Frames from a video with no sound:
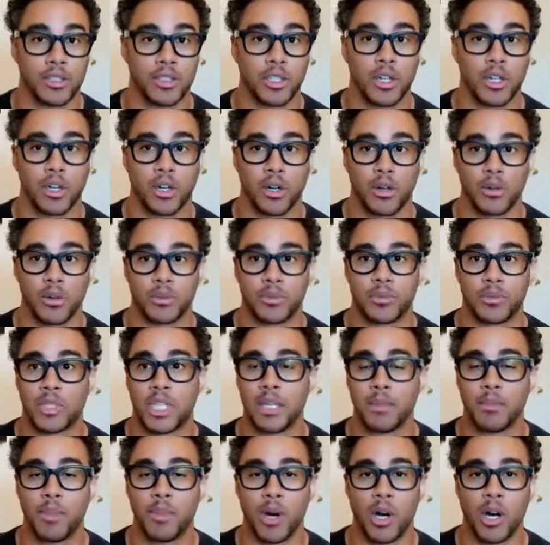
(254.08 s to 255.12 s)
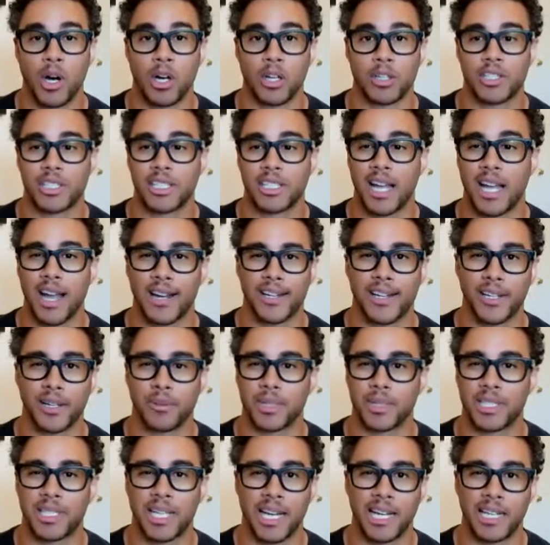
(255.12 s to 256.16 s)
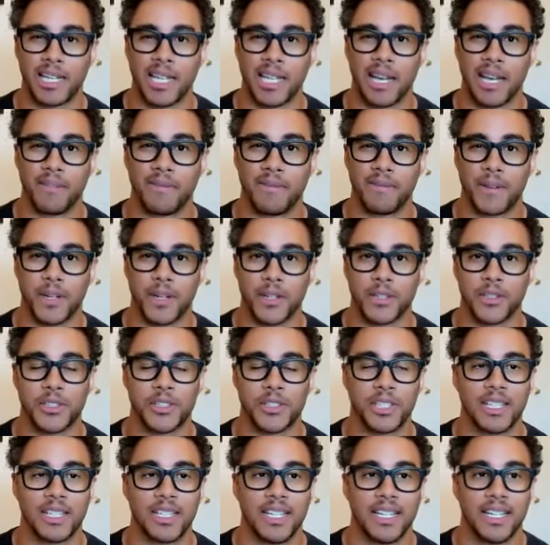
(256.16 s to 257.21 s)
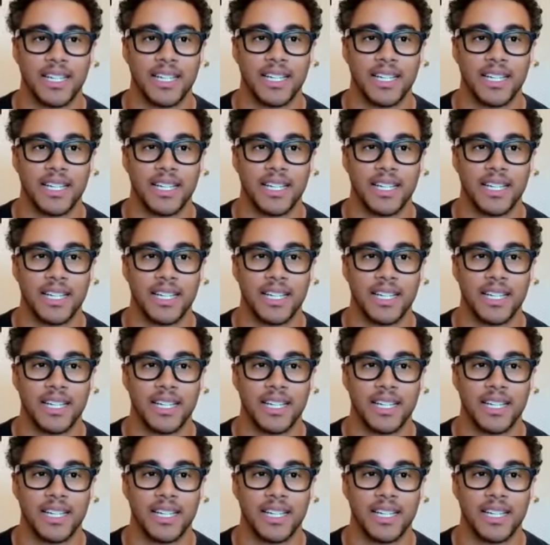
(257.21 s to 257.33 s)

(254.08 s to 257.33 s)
so T-ball, soccer was kind of that first,